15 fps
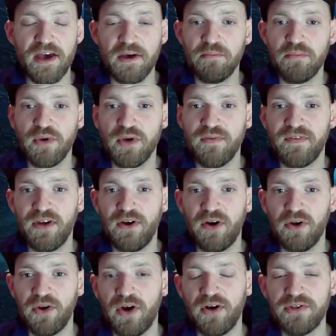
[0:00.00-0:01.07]
Moving
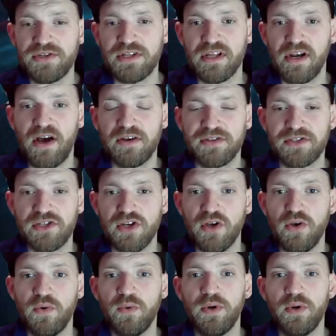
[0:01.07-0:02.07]
on to the last 2.